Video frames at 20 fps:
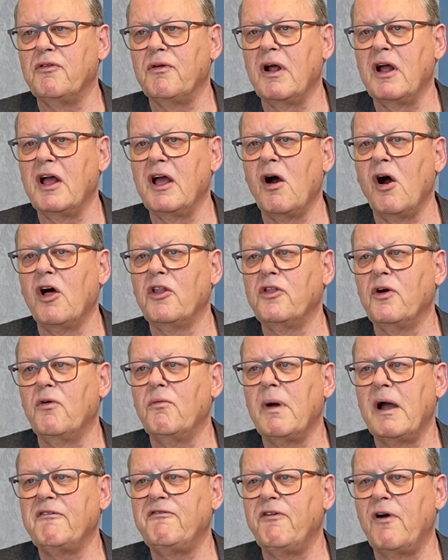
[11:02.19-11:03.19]
around. Although
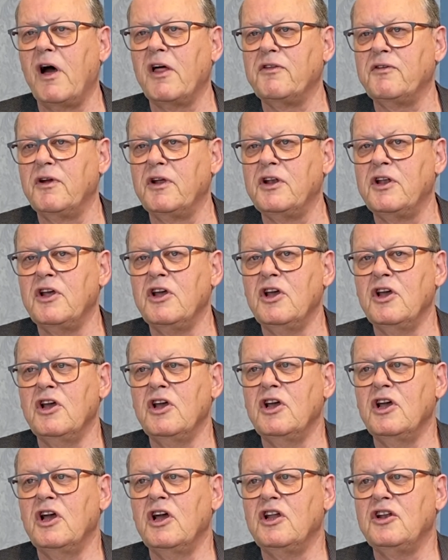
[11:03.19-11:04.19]
my father had
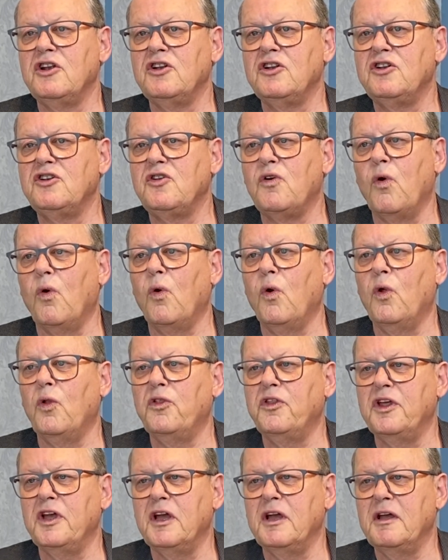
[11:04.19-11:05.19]

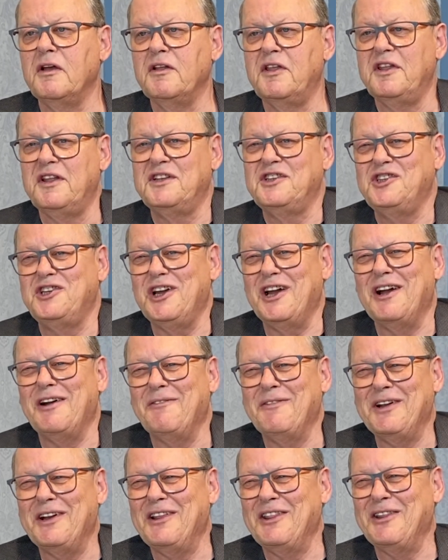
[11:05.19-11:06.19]
told the
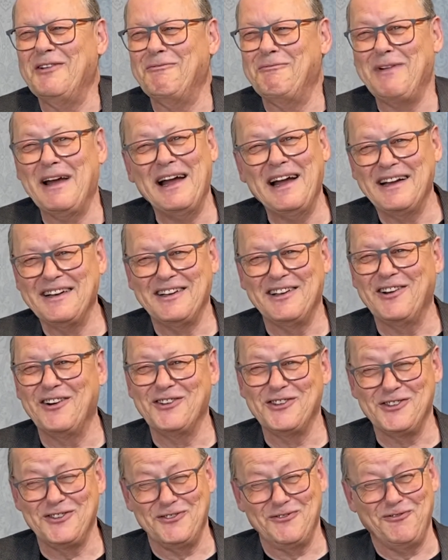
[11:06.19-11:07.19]
chairman of the bank to
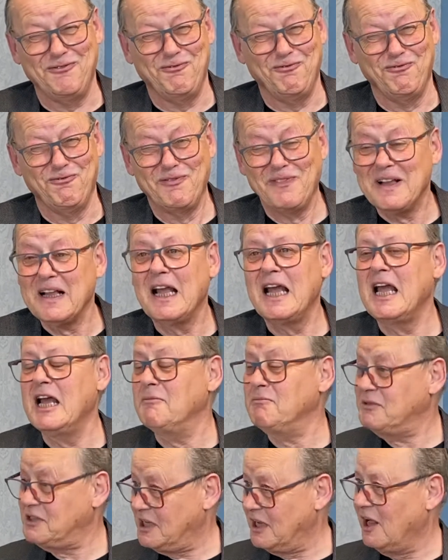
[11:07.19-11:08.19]
go
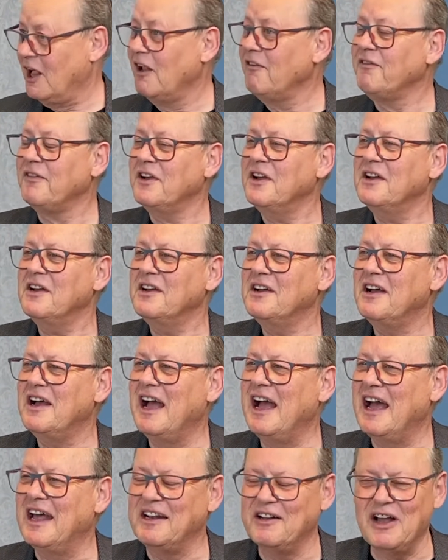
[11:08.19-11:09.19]
himself, right,
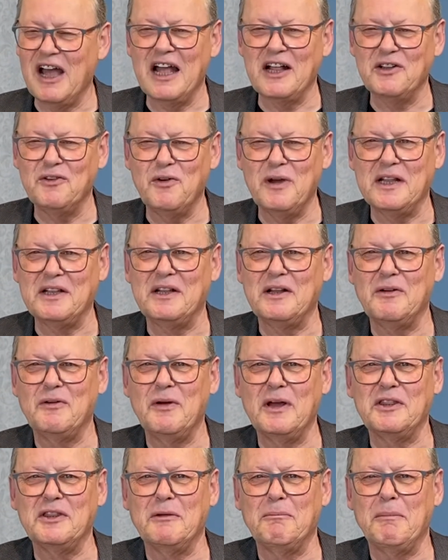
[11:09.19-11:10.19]
and
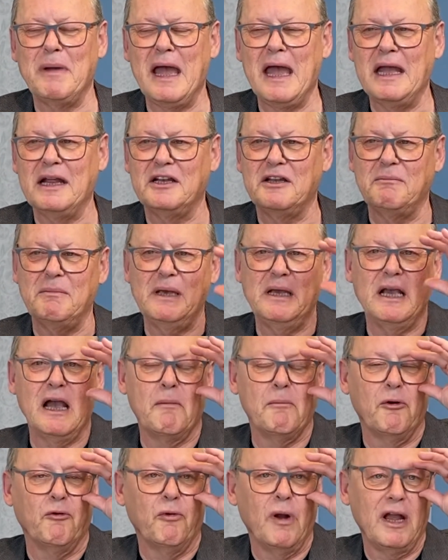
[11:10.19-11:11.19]
quit the bank to
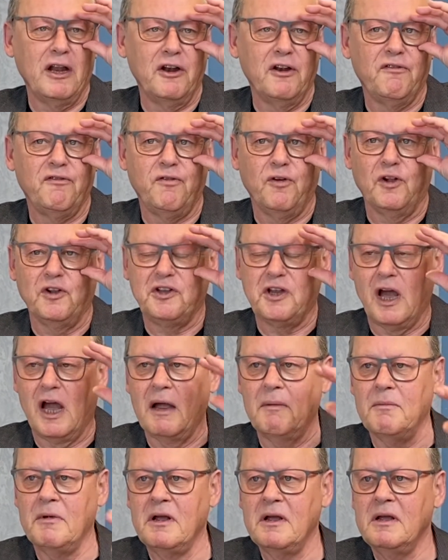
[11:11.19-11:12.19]
become a writer full
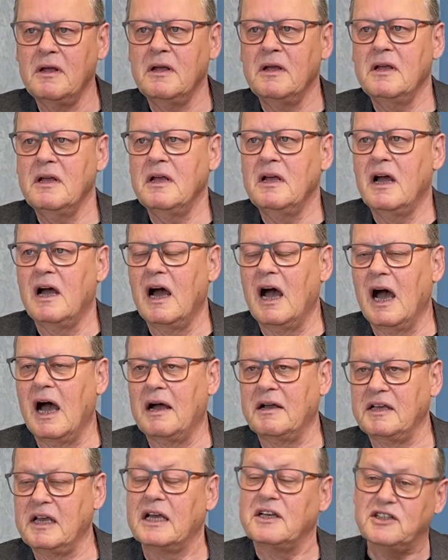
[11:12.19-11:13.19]
time.
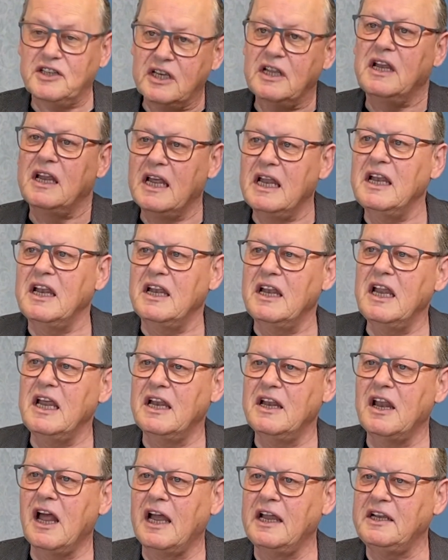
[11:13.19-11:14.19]
Yes,
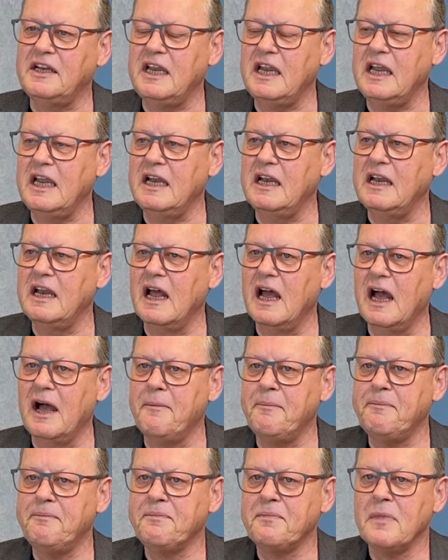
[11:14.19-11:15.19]
in
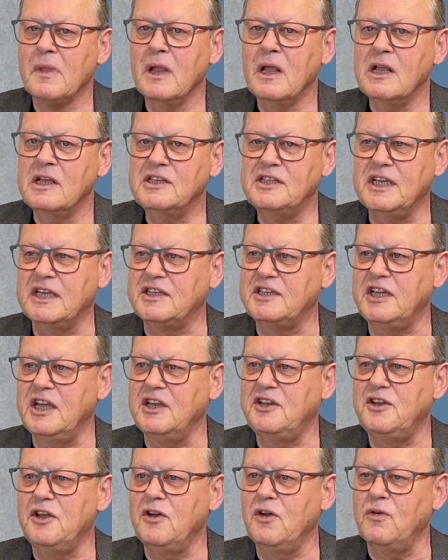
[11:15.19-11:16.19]

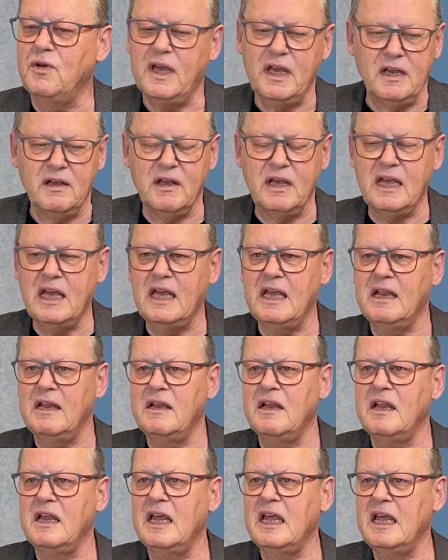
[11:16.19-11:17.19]
1962,
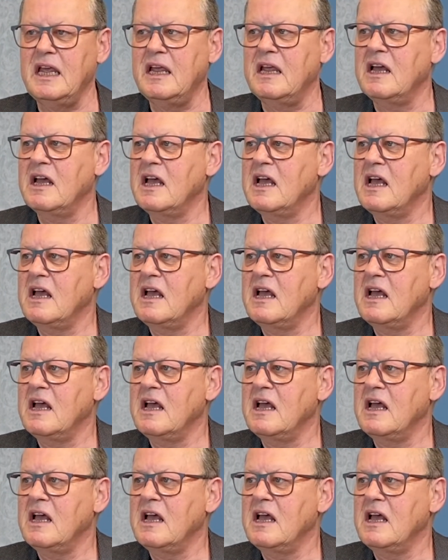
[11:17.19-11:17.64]
he